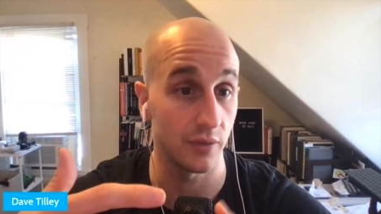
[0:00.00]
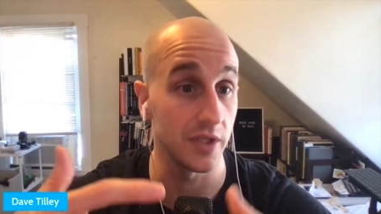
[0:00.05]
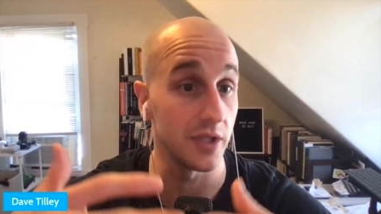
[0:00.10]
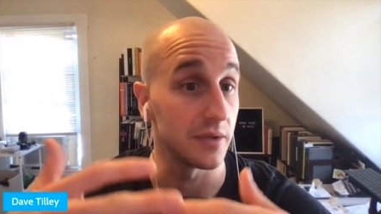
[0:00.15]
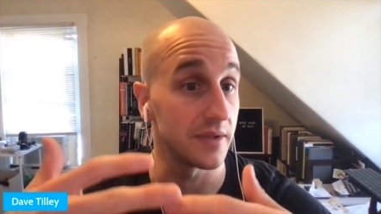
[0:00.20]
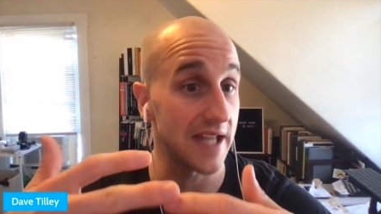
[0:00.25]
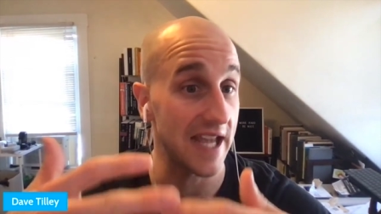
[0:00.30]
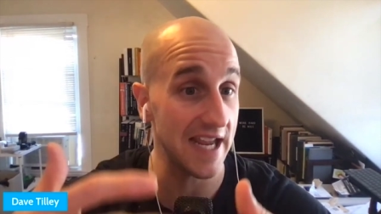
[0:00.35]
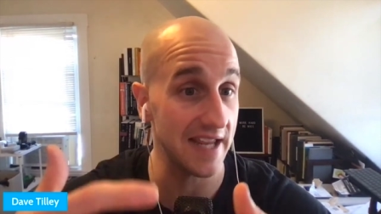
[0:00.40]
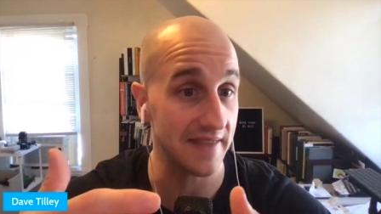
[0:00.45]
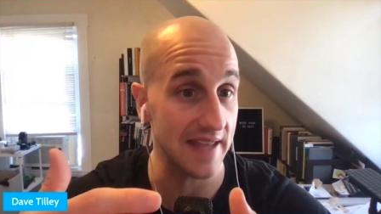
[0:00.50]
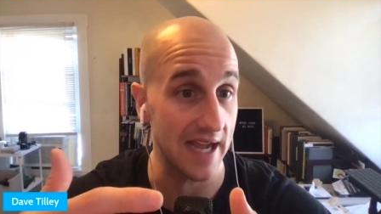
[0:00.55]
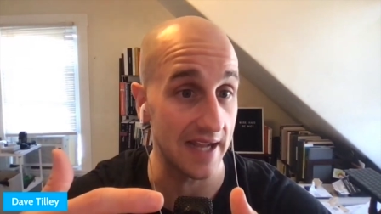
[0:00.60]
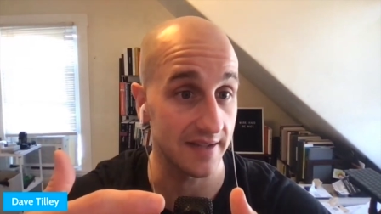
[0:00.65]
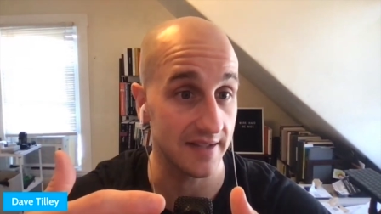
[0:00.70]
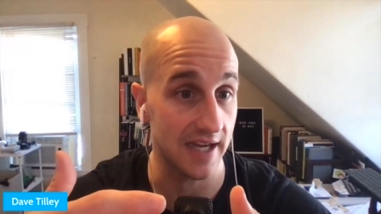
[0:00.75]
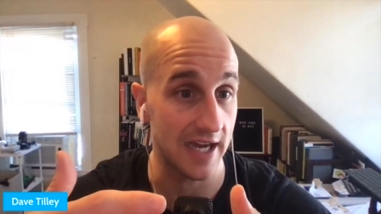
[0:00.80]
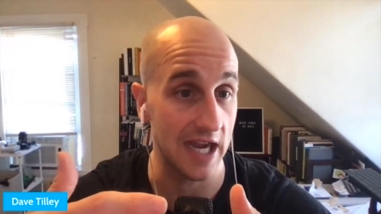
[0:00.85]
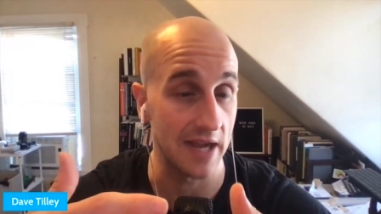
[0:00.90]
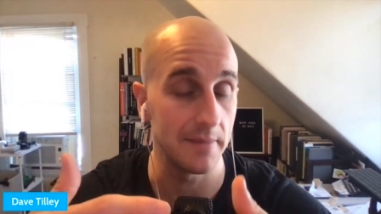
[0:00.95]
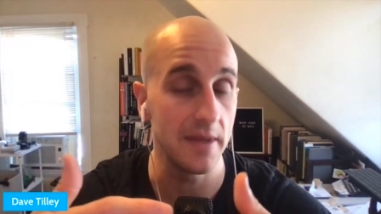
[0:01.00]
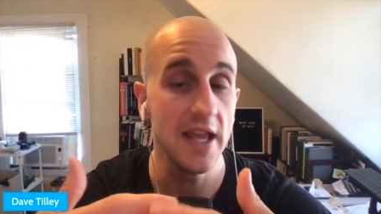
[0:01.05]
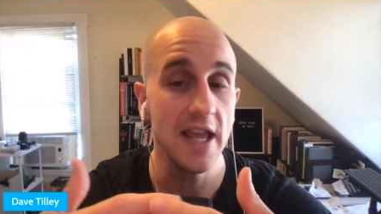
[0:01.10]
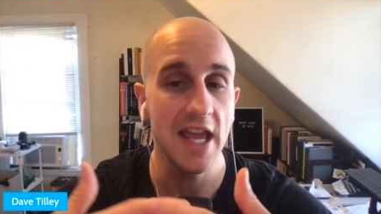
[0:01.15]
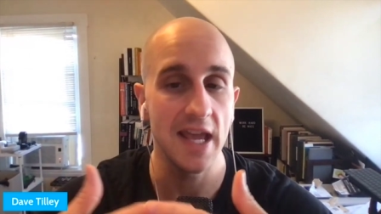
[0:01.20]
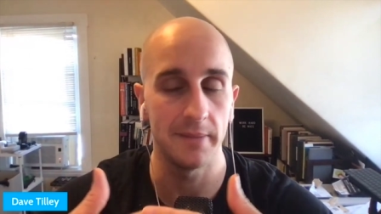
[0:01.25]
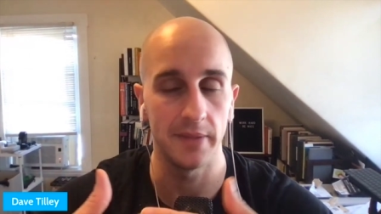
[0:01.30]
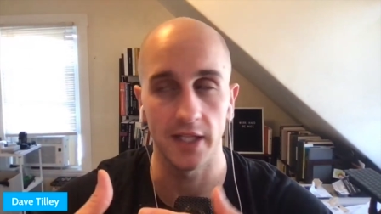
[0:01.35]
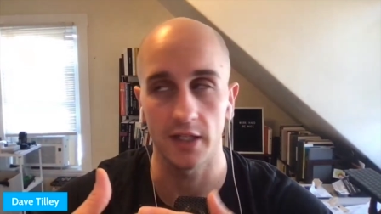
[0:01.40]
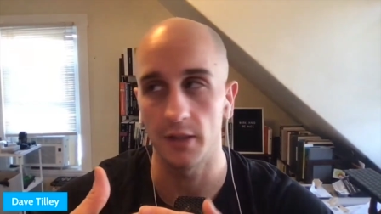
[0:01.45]
you take that time
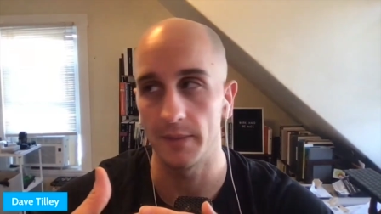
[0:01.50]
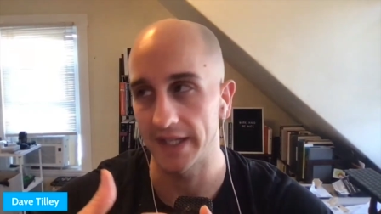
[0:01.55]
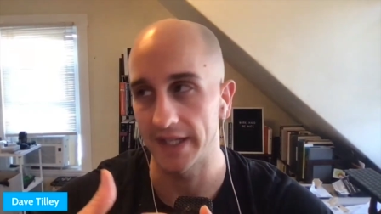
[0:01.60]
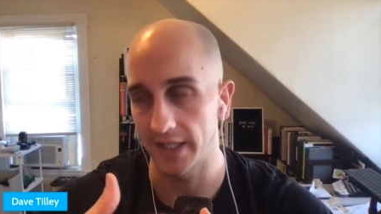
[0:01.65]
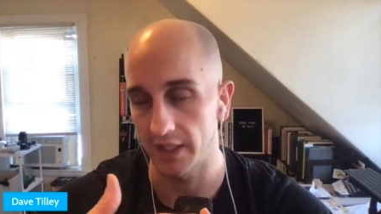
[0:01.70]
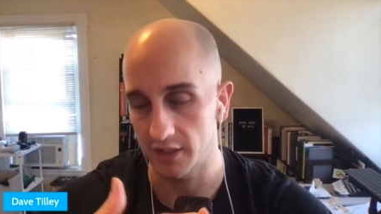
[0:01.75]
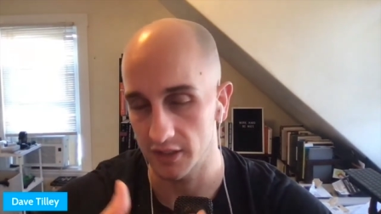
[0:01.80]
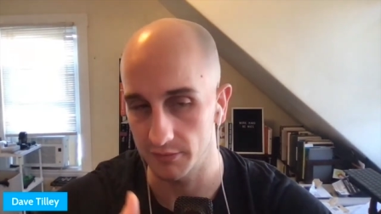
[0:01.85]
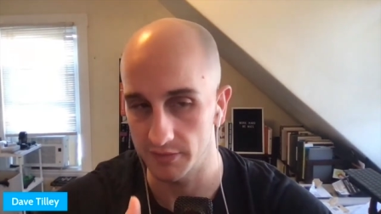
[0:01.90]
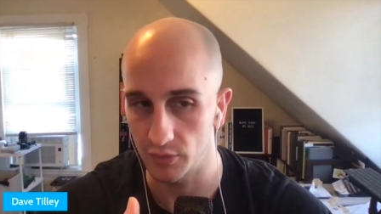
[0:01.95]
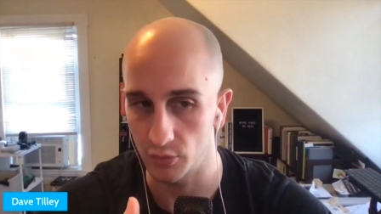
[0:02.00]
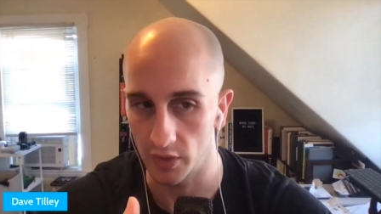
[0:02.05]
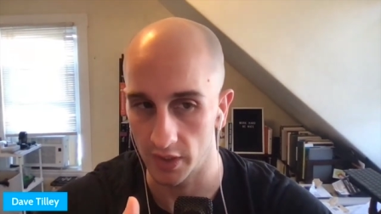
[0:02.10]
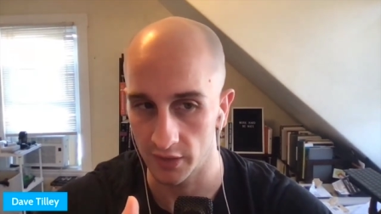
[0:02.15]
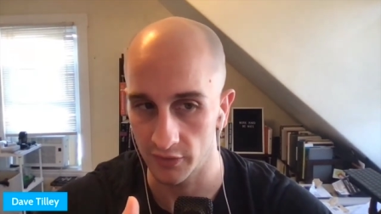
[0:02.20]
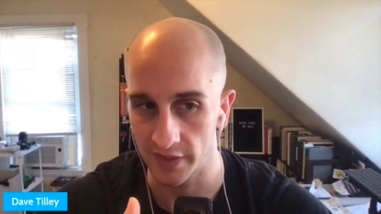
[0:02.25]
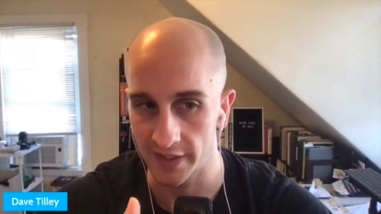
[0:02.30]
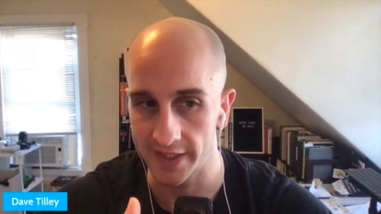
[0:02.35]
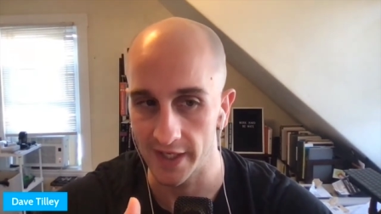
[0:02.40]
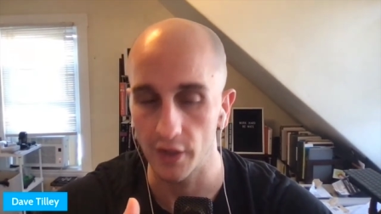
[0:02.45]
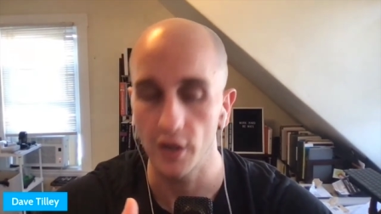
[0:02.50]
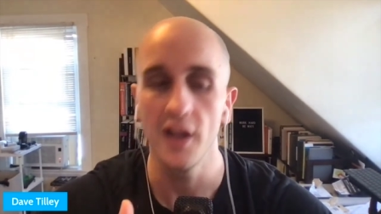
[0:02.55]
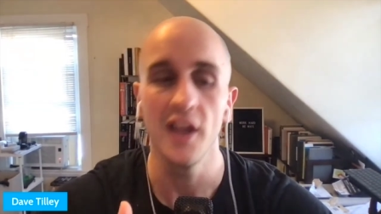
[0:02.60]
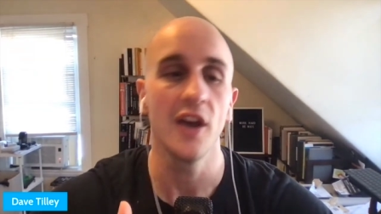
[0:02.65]
and be like, oh my God, I should be working right now.